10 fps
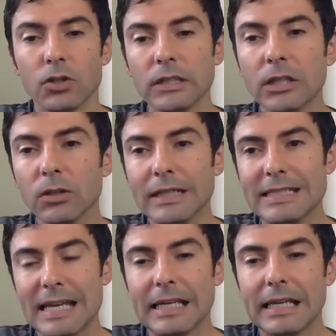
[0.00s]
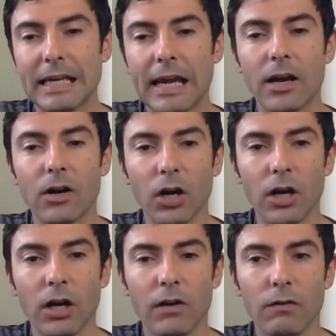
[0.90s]
you're literally taking care
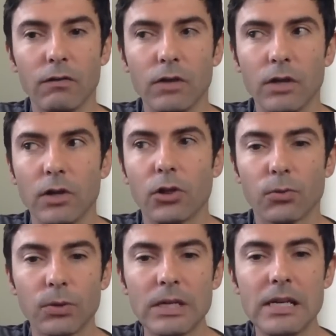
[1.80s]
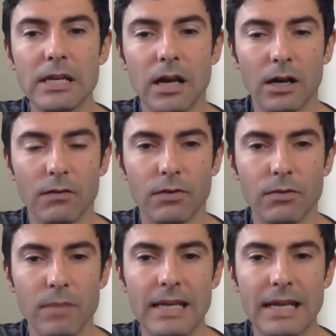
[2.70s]
of 3 of
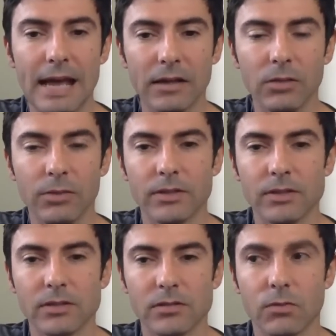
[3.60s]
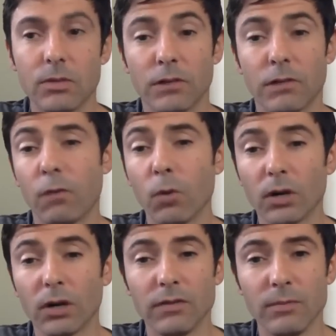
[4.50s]
the main elements, 3 or
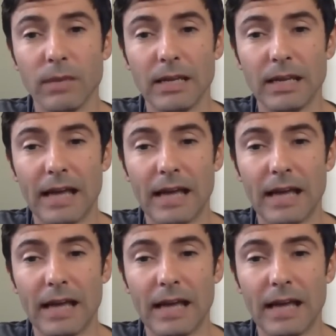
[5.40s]
4 of the main